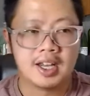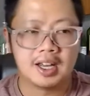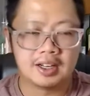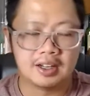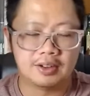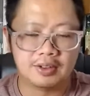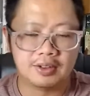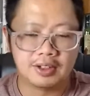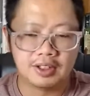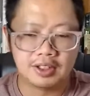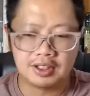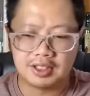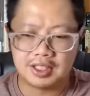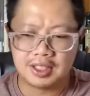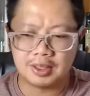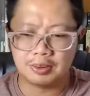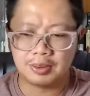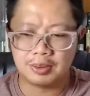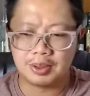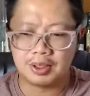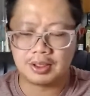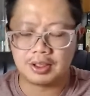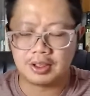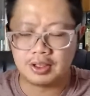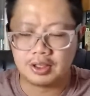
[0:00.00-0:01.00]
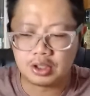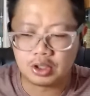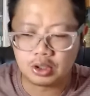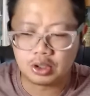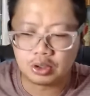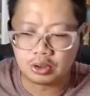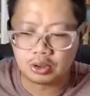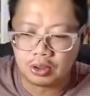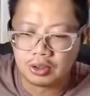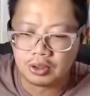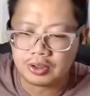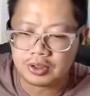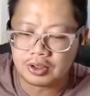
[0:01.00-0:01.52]
And even some of the
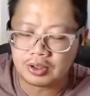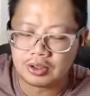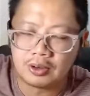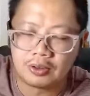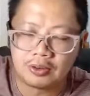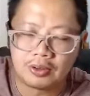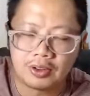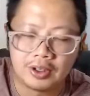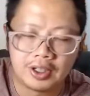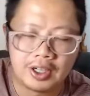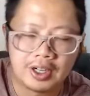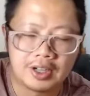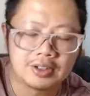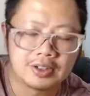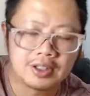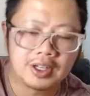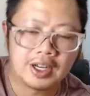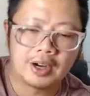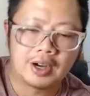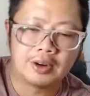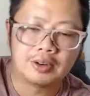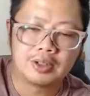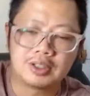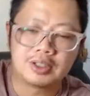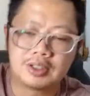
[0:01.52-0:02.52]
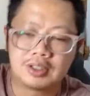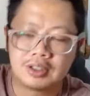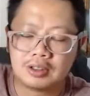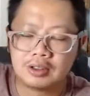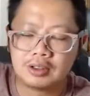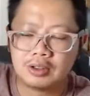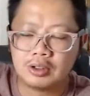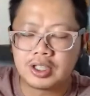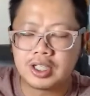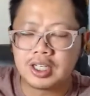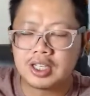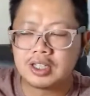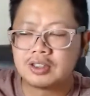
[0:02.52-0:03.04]
controls are different. I was
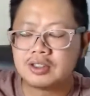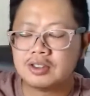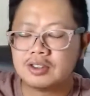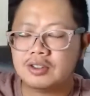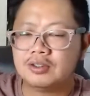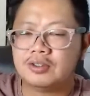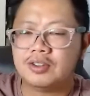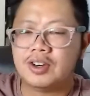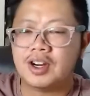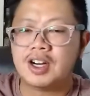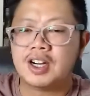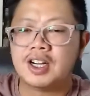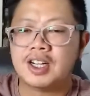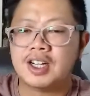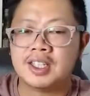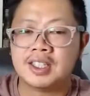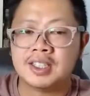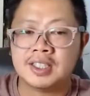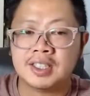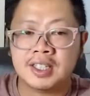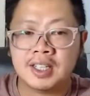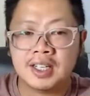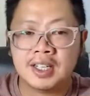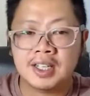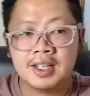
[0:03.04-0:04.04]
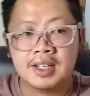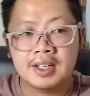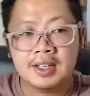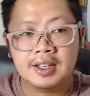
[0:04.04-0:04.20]
looking to find